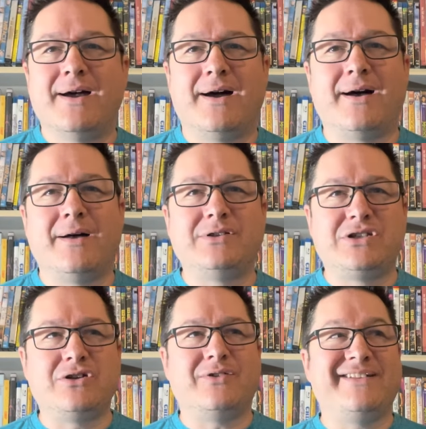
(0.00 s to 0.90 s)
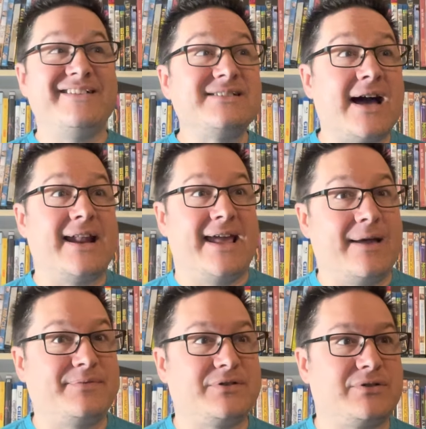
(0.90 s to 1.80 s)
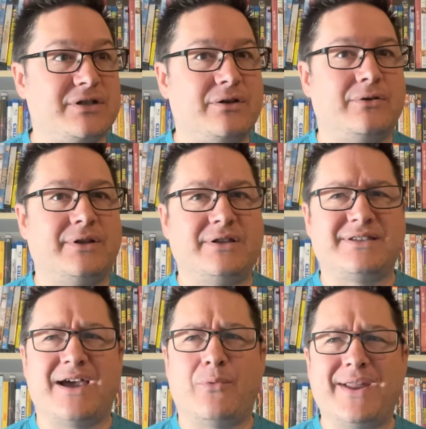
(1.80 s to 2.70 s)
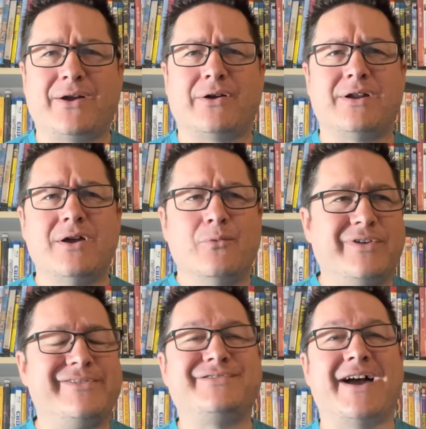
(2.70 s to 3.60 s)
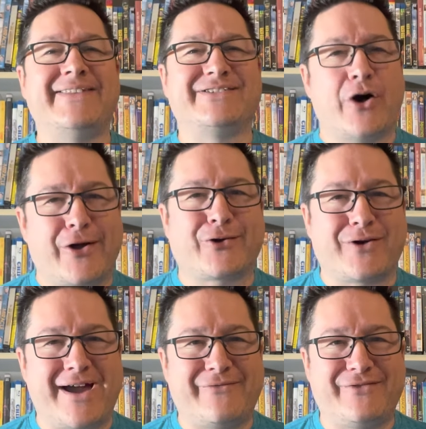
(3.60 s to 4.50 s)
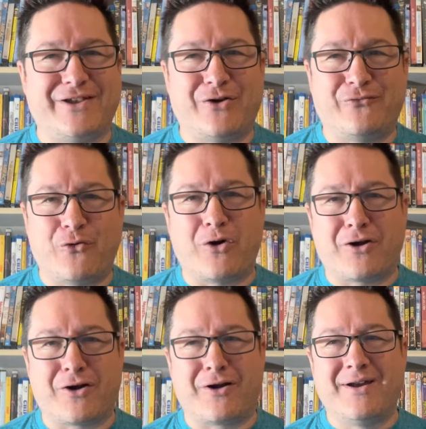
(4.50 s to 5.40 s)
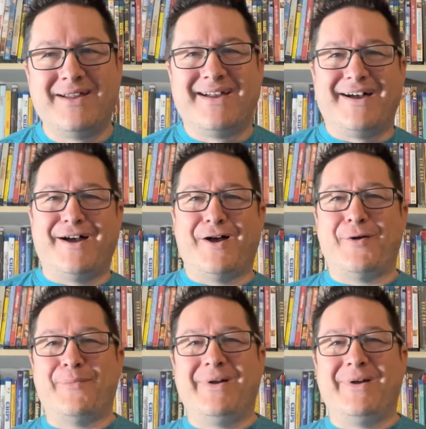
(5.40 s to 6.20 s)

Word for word: uh too and she's got a hamster too and isn't that weird would you sign this autograph you know for her um,